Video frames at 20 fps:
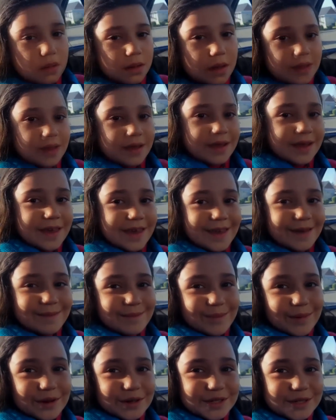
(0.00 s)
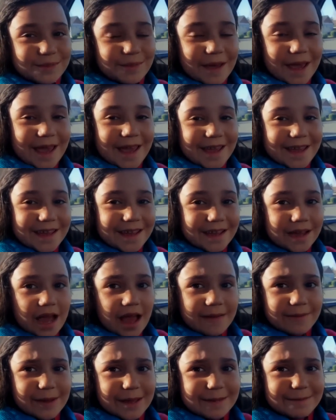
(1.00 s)
Come on, Lily. First Bay.
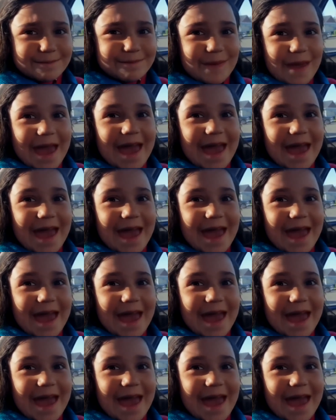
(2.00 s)
I mean,